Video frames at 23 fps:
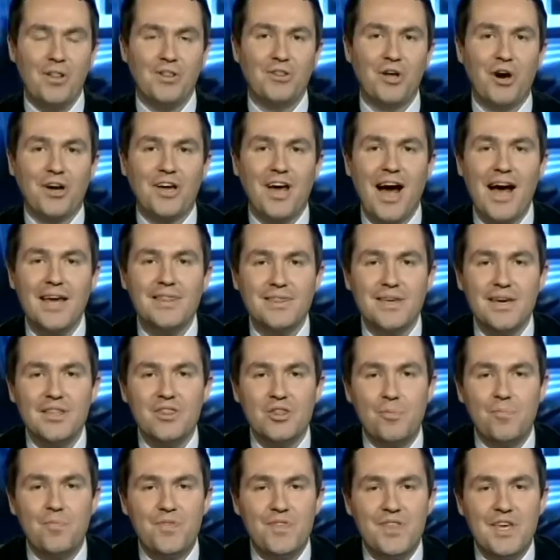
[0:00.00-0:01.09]
look, I think
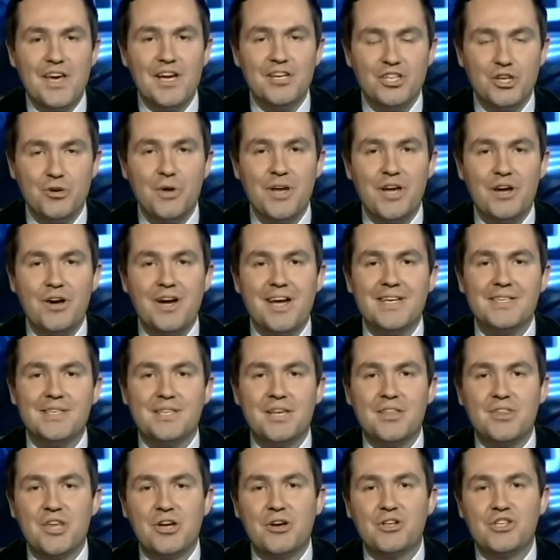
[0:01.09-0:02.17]
the issue here is
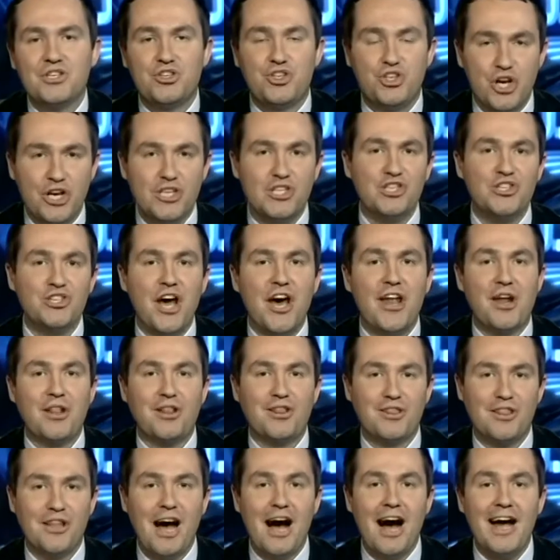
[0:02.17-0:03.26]
that there's just not a
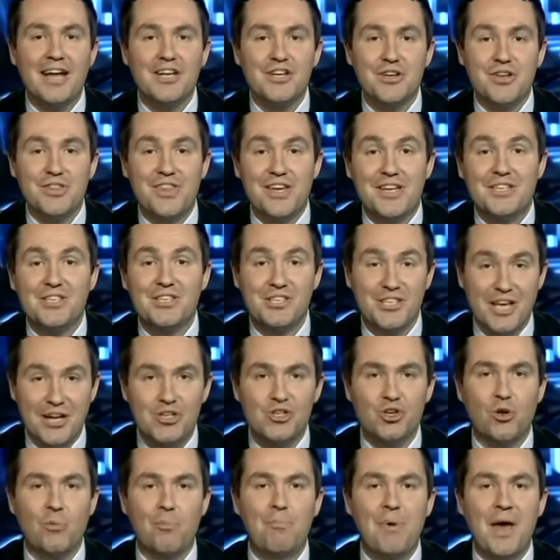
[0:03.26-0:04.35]
lot that
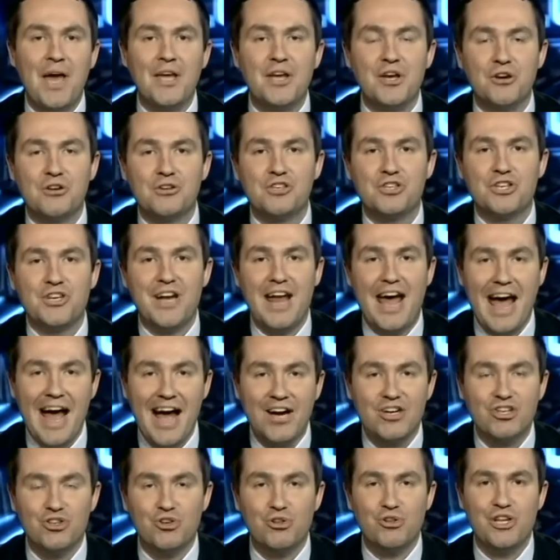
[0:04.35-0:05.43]
central bankers can
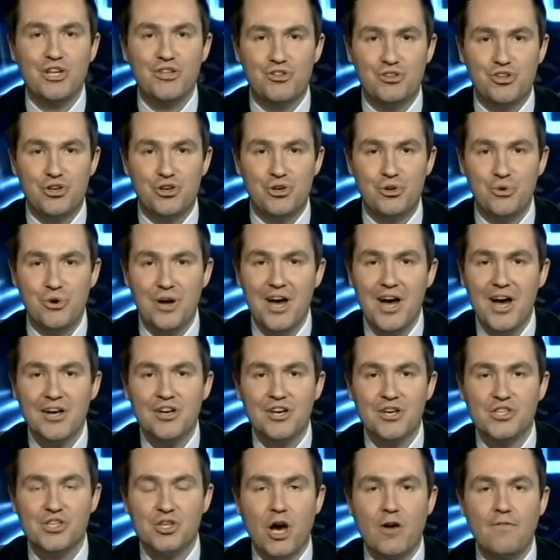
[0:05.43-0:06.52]
actually do
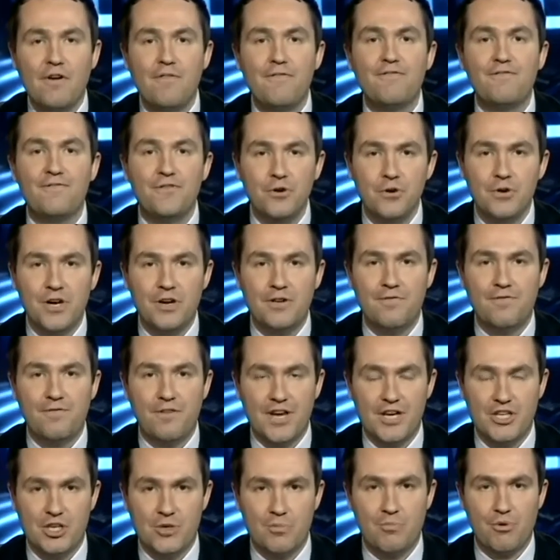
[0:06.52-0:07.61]
to solve a food
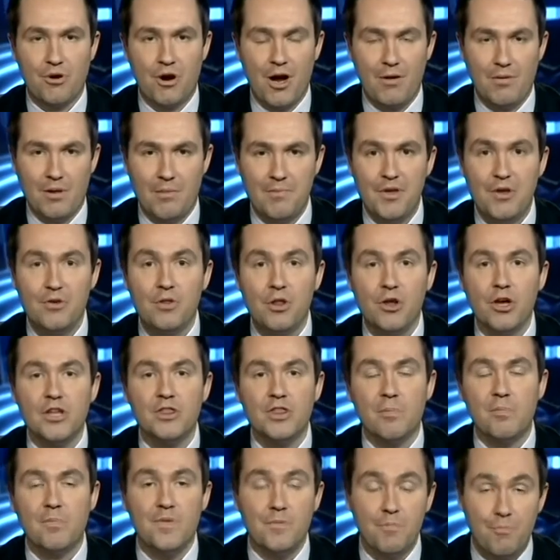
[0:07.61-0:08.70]
inflation problem. You look at
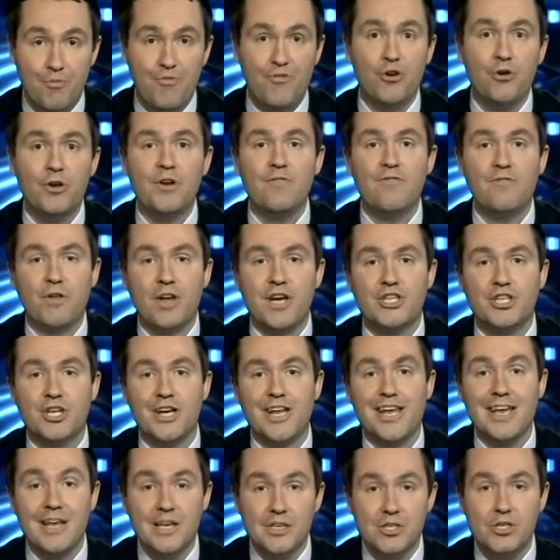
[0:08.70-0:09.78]
the food inflation
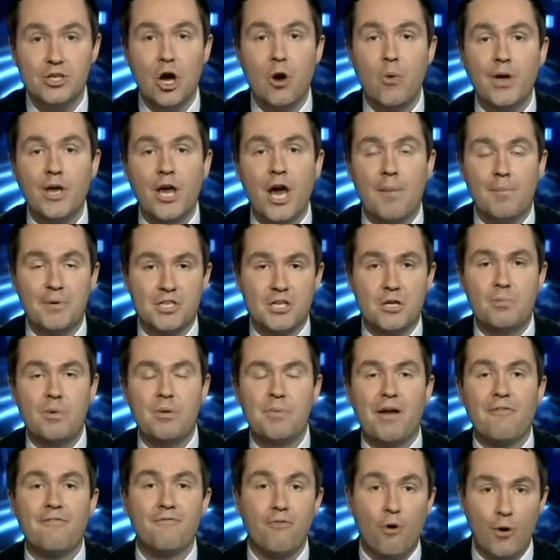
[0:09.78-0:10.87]
is going up. It's going to
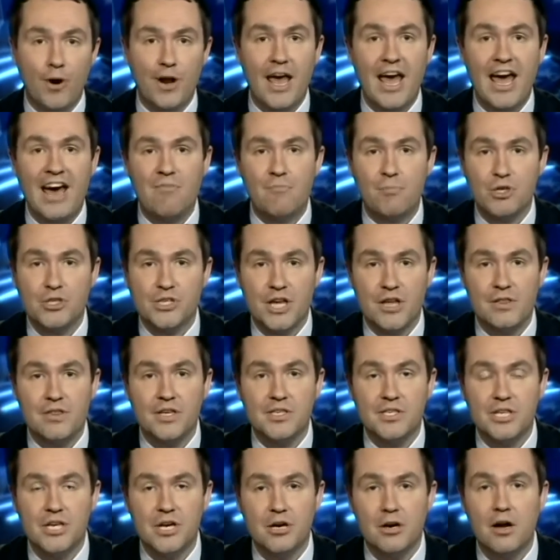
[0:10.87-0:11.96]
be about 4.5%
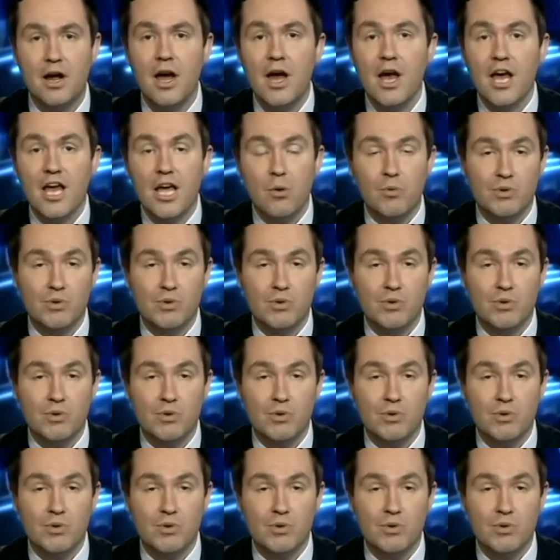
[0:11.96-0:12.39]
this year. It